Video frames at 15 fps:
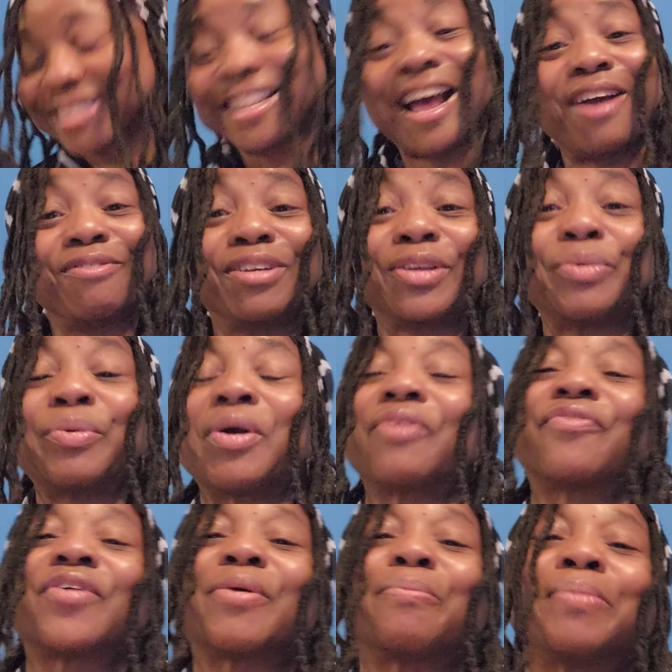it's not really
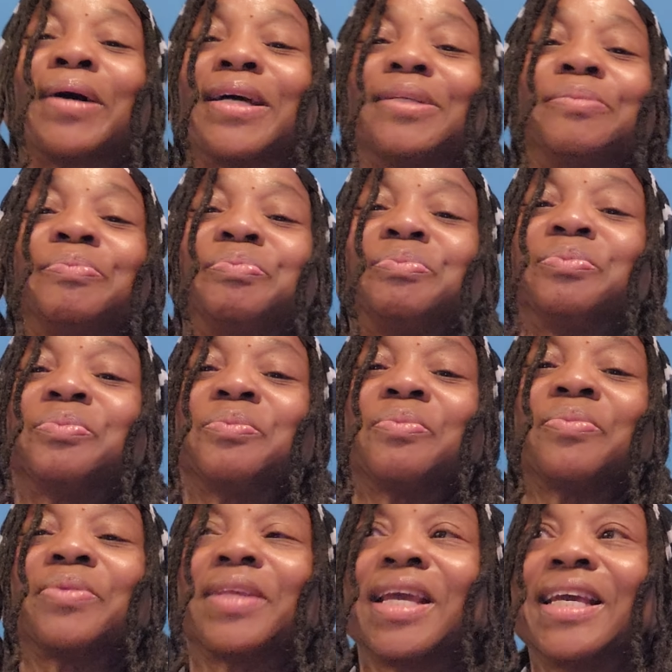worth it, but
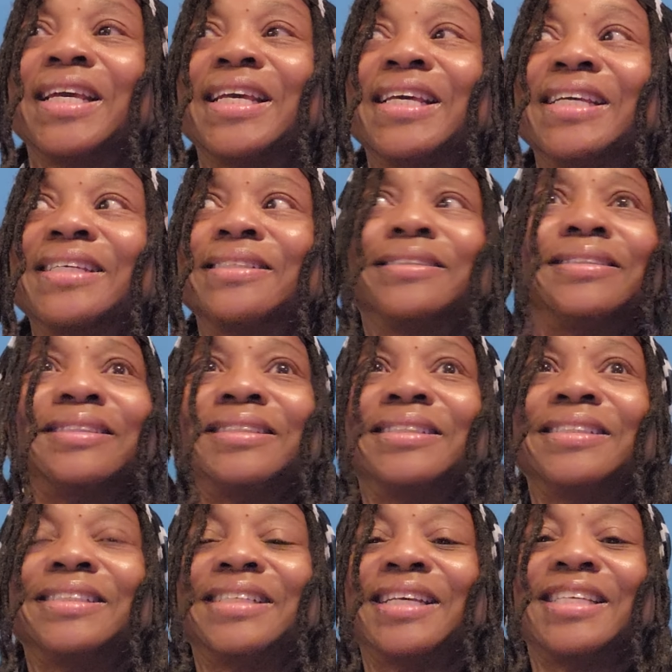
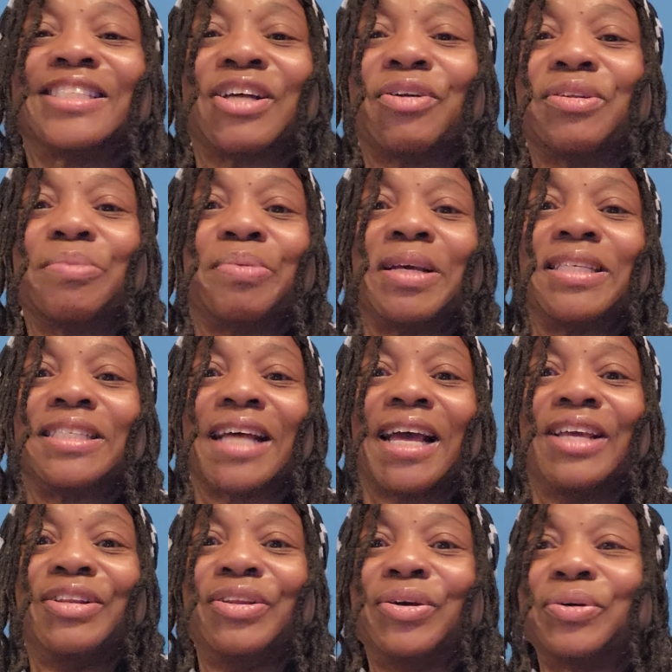uh, it's the only place
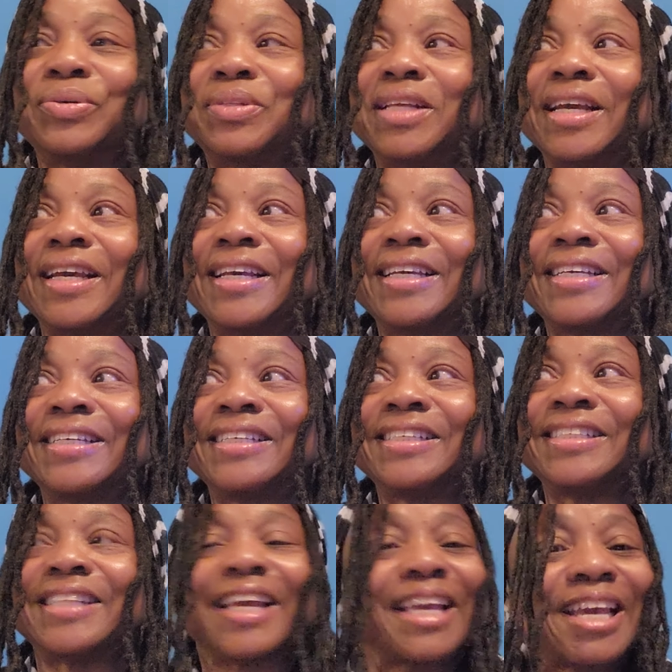I know that
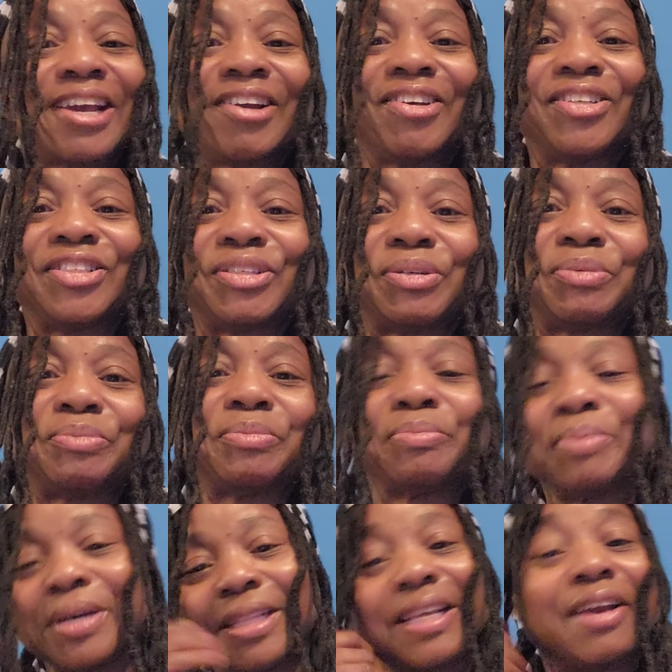that carries them,
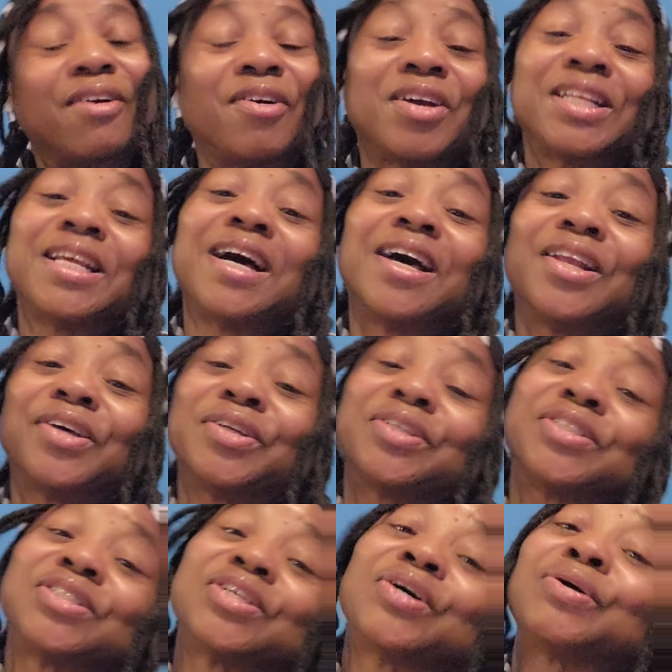but they are a dollar.
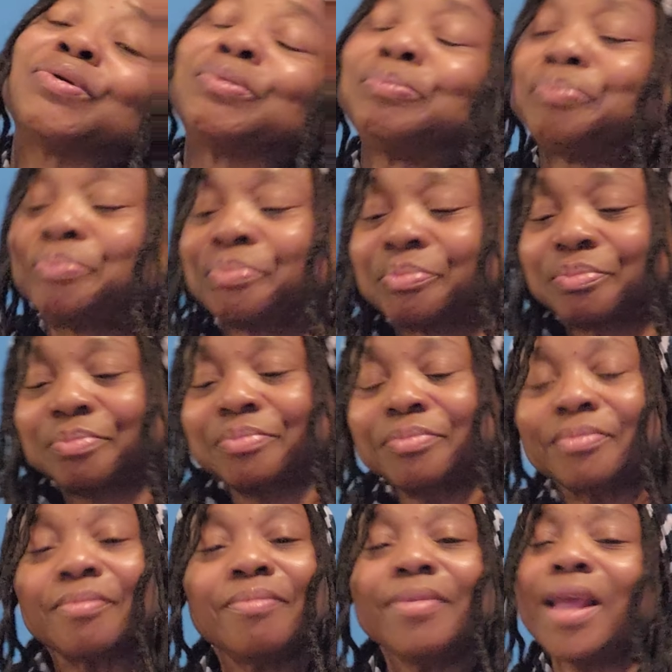So
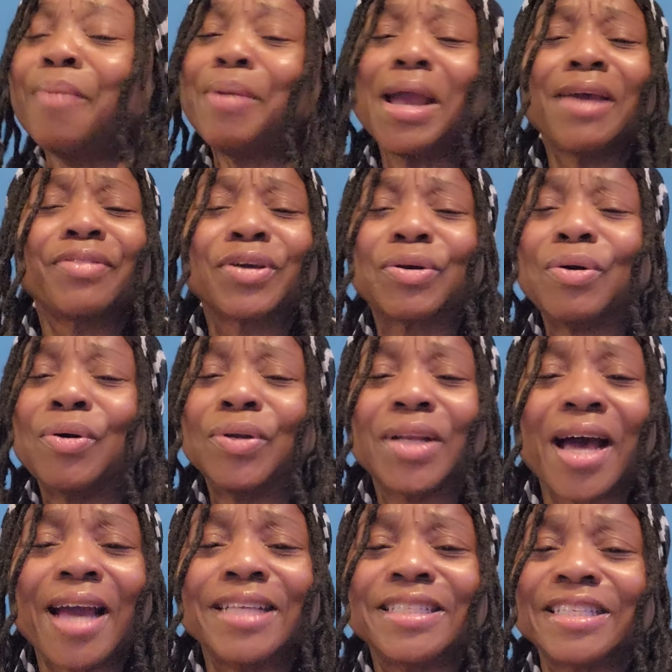I might have to go
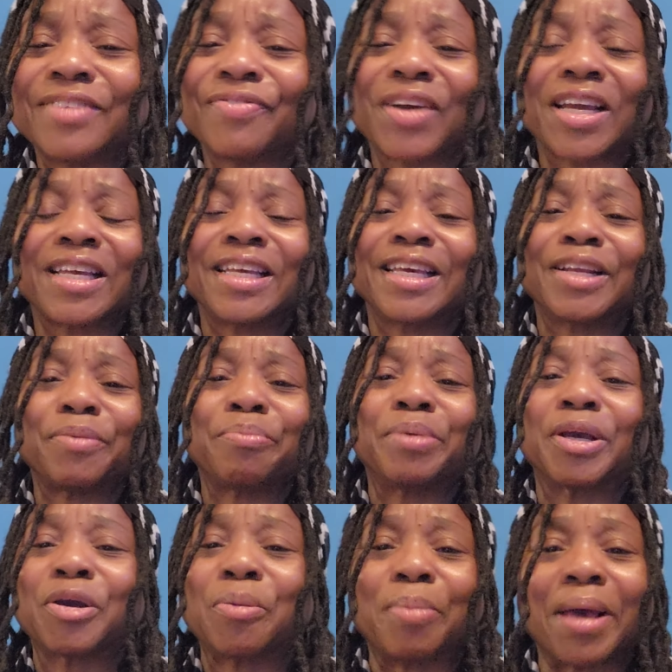online see if I can get a
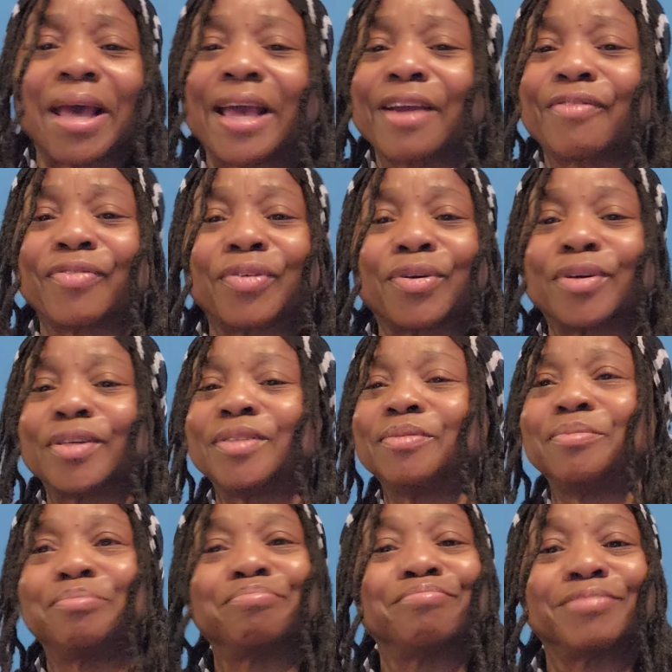bigger bag for
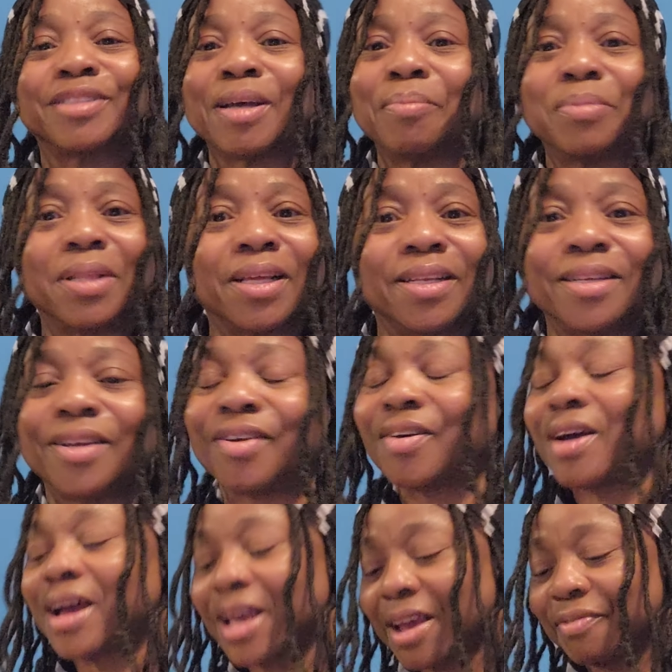something. You know,
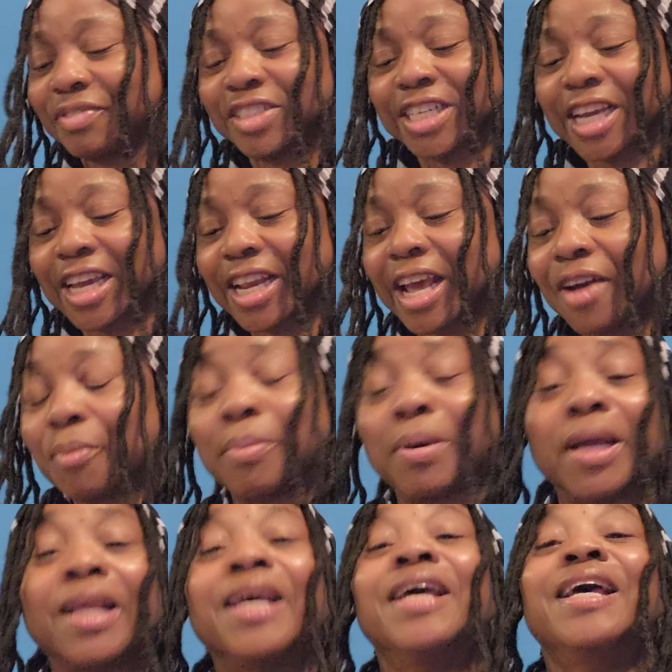I have to check it out.
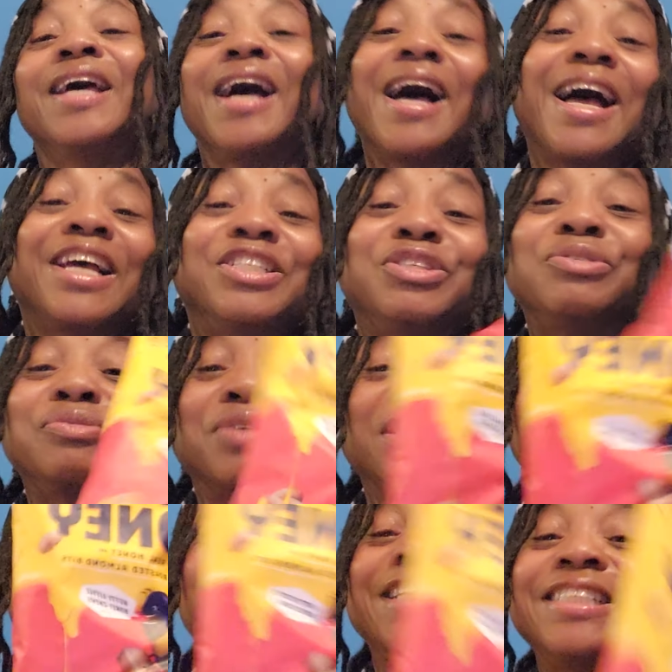But I do
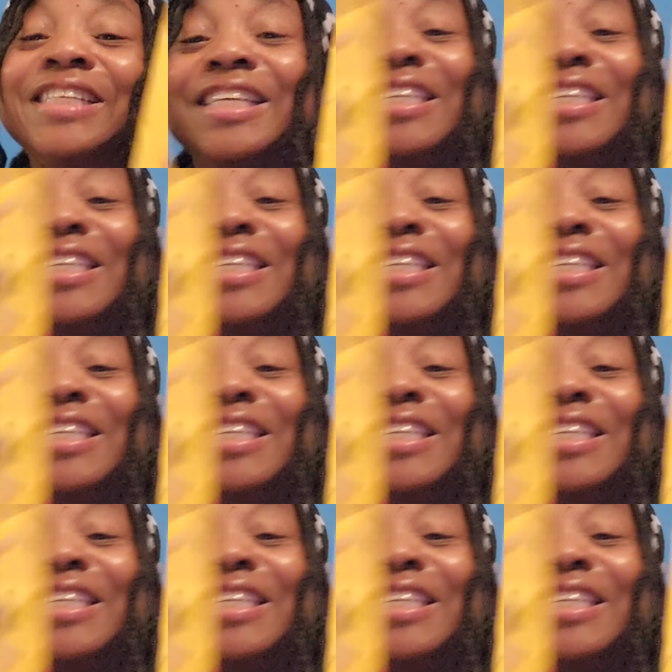really like